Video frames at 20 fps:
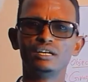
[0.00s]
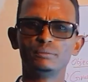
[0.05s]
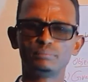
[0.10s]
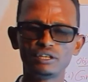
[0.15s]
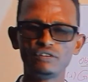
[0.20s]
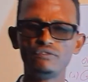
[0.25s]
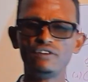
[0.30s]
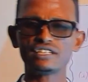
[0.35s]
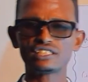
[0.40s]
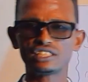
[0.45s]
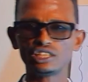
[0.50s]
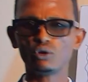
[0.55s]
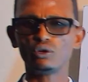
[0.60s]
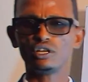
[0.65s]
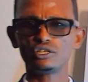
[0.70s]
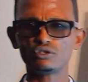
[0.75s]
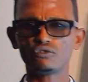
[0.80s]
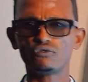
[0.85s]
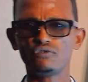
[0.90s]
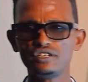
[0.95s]
previous knowledge
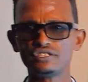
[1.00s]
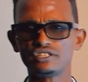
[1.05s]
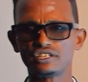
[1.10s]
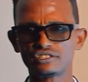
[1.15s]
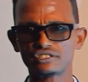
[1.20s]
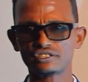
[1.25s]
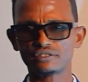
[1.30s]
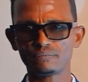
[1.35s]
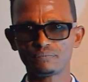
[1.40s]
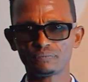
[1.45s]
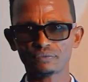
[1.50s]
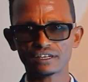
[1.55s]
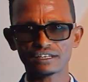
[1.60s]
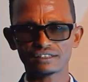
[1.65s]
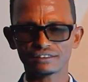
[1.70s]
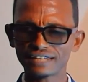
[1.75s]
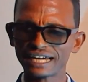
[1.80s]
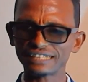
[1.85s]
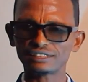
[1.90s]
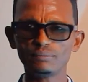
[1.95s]
of physics.
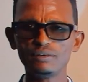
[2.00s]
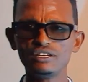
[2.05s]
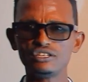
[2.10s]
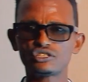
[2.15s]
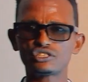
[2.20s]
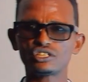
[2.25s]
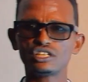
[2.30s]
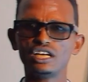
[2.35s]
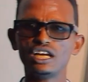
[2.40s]
That means